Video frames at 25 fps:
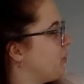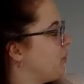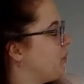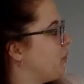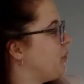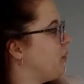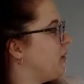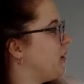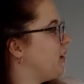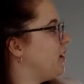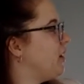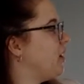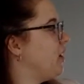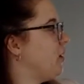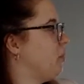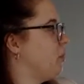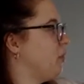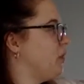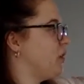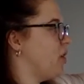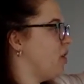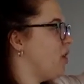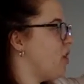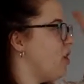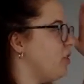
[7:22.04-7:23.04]
we are
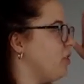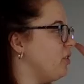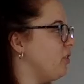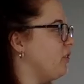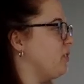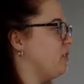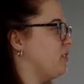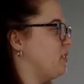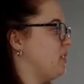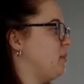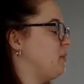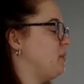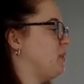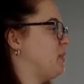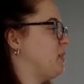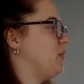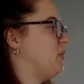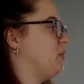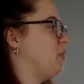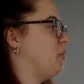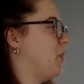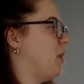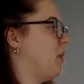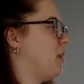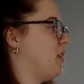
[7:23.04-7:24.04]
putting all the girls' names into
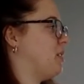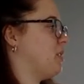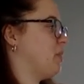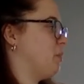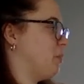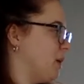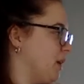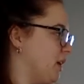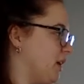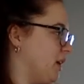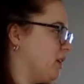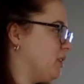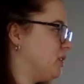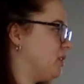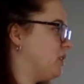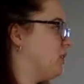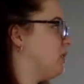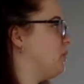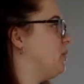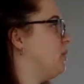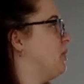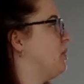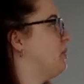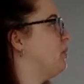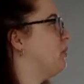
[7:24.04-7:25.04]
a box and picking
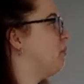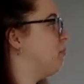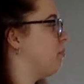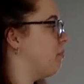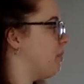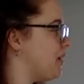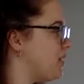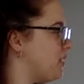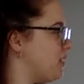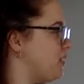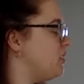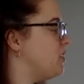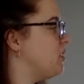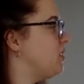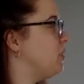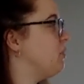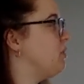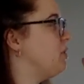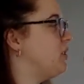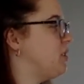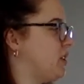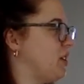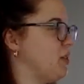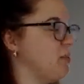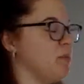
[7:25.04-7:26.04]
2, and method 2
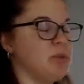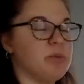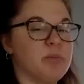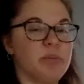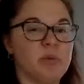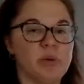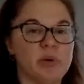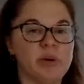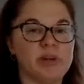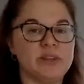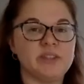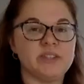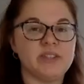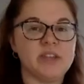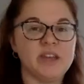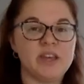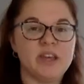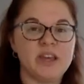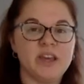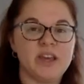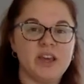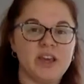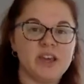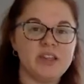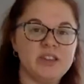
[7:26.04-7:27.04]
is same with boys.
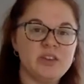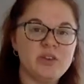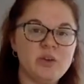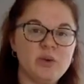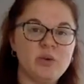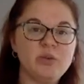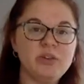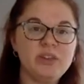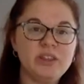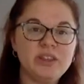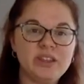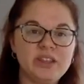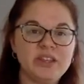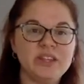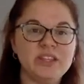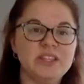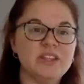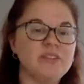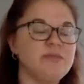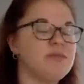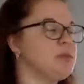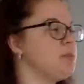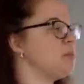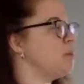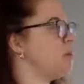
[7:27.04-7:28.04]
And the only thing
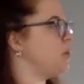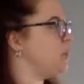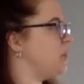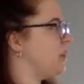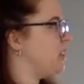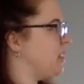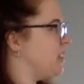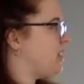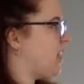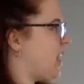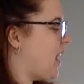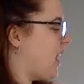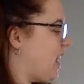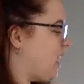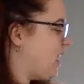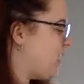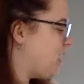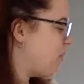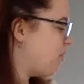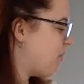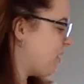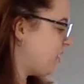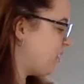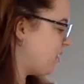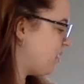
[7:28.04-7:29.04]
different between that
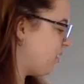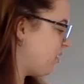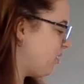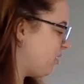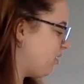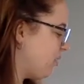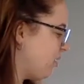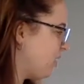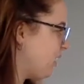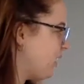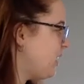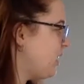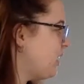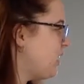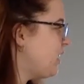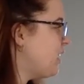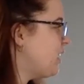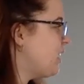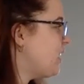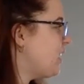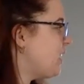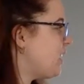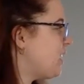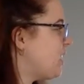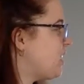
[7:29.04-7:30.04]
and method 3
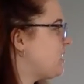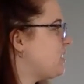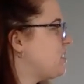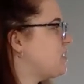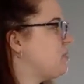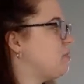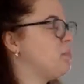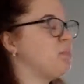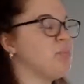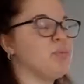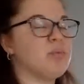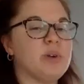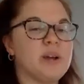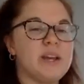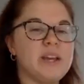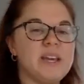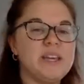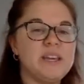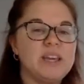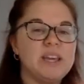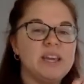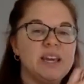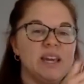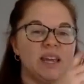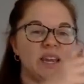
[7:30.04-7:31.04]
is
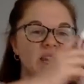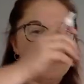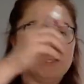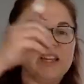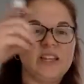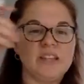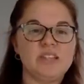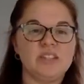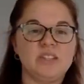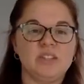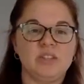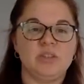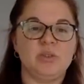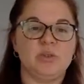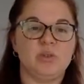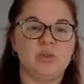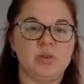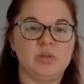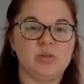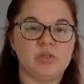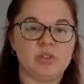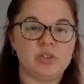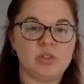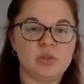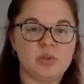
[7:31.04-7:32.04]
breaking it into
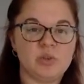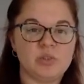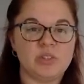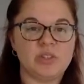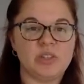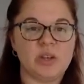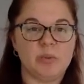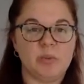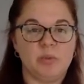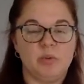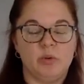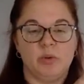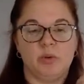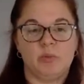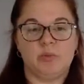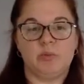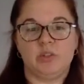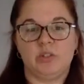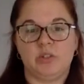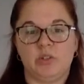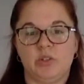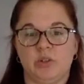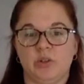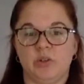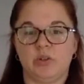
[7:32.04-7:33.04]
those 2
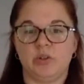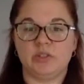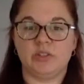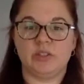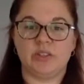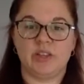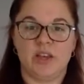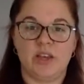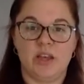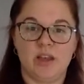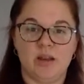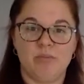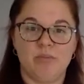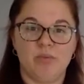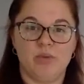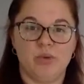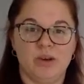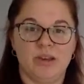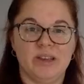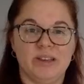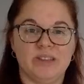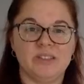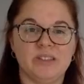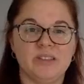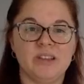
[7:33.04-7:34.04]
subgroups, girls and
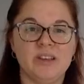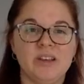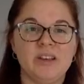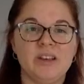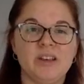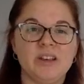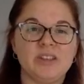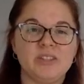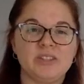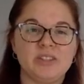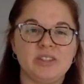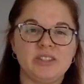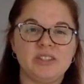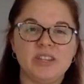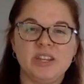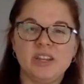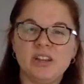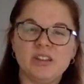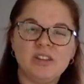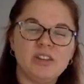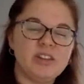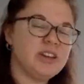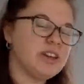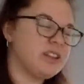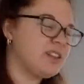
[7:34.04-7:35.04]
boys. So let's take
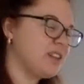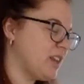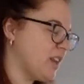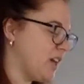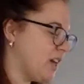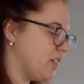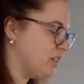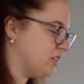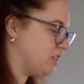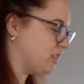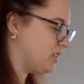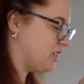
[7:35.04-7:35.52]
a look at the other